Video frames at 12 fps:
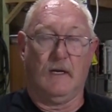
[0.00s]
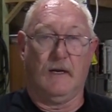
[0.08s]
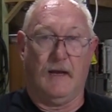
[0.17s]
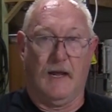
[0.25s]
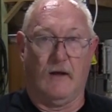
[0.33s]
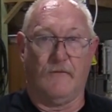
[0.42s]

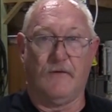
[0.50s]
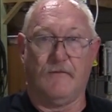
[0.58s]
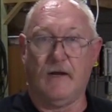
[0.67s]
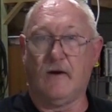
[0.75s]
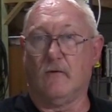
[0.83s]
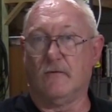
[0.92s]
Now, if the
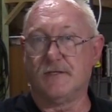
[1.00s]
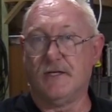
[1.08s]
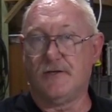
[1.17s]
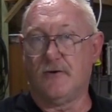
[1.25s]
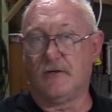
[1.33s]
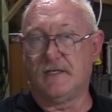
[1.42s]
vehicles
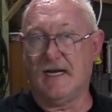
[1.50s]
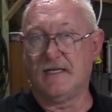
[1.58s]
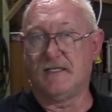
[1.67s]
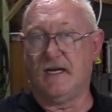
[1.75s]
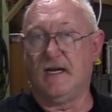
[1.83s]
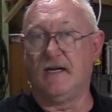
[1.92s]
that you're
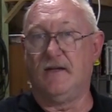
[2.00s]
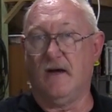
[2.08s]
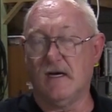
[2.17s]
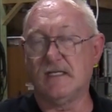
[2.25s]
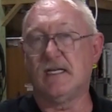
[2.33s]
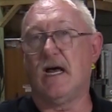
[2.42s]
testing
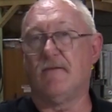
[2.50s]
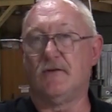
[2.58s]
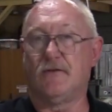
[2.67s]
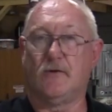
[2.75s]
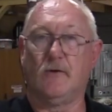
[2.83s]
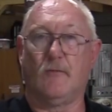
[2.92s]
does have a
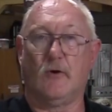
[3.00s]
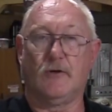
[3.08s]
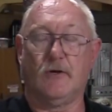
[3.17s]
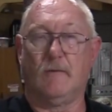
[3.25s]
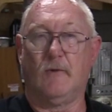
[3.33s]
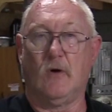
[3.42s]
turbo,
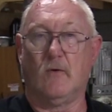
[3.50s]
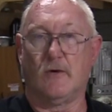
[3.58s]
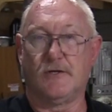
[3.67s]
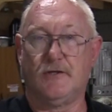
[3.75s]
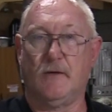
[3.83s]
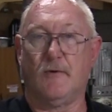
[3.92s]
turbo
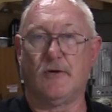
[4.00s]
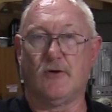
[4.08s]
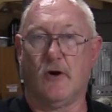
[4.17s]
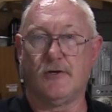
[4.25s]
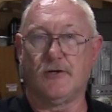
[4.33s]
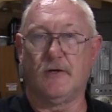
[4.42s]
or
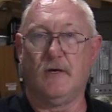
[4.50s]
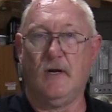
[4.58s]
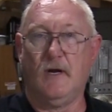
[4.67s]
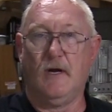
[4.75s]
supercharger,